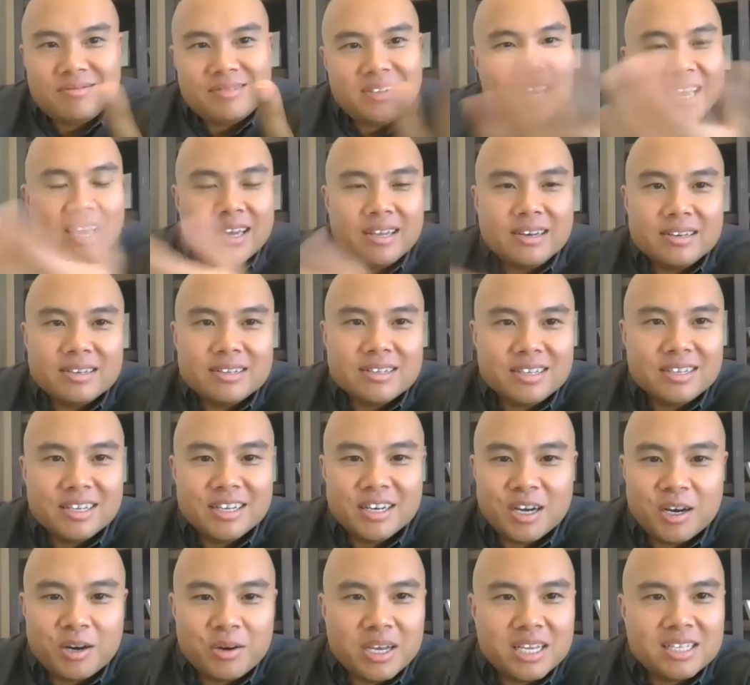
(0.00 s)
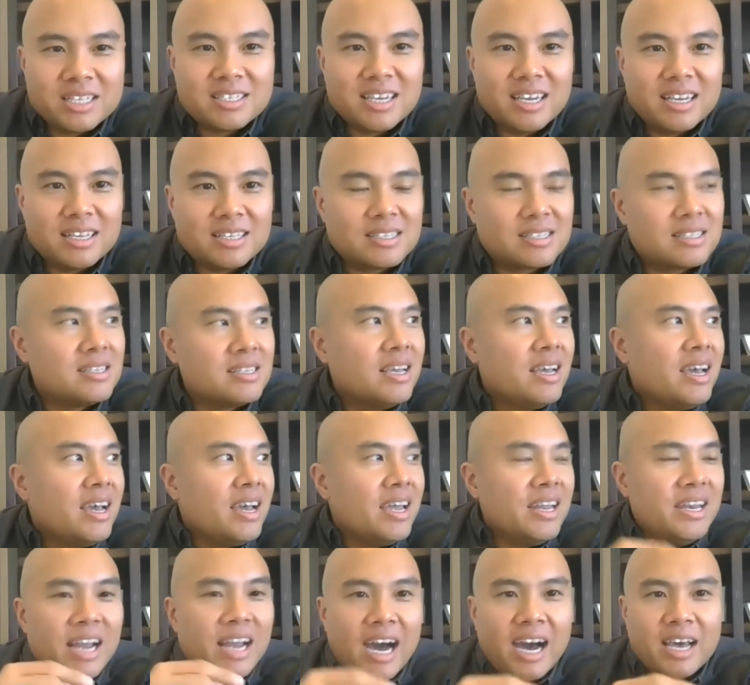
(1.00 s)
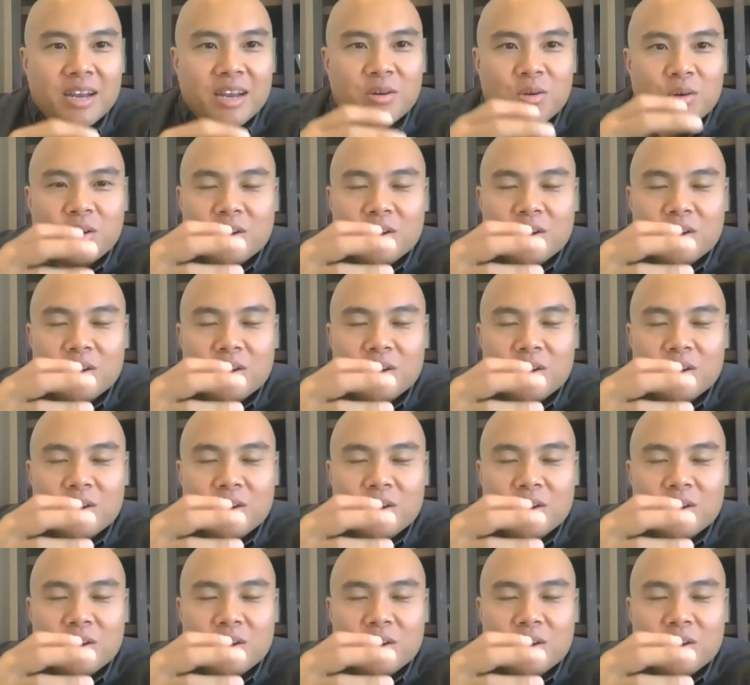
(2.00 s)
And you know, it's not